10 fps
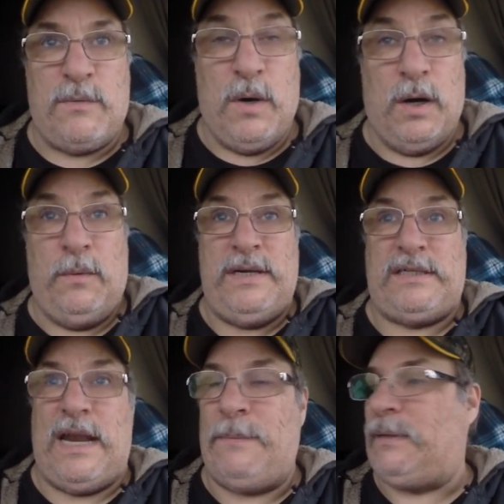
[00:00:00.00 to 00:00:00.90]
where we
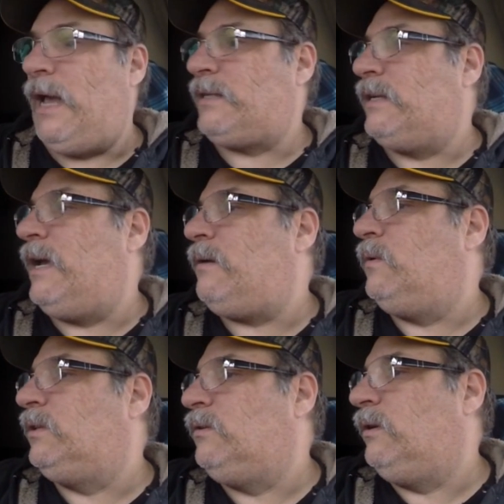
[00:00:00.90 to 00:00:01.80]
slept last night and
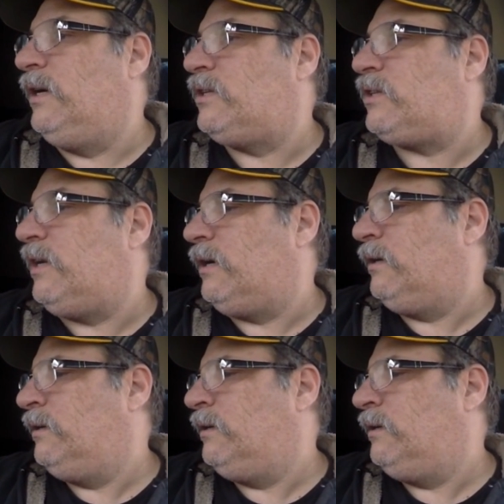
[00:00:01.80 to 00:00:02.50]
we'll do lunch there